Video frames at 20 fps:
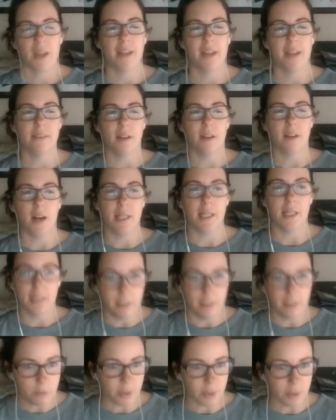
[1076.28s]
And I
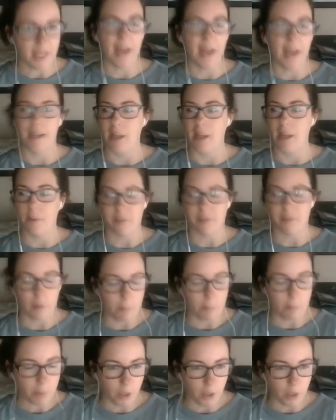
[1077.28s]
lived with that, and I was
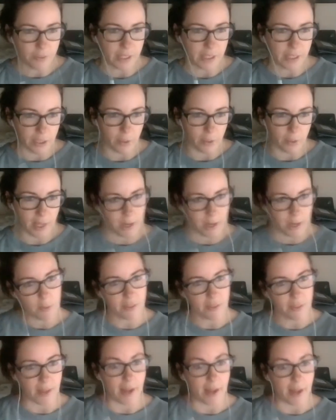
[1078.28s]
perfectly okay with
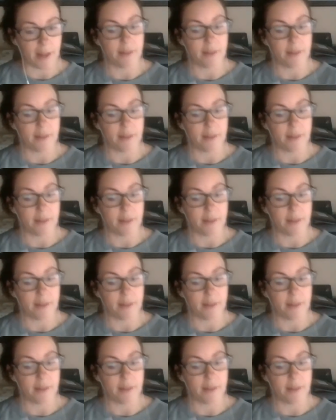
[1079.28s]
that.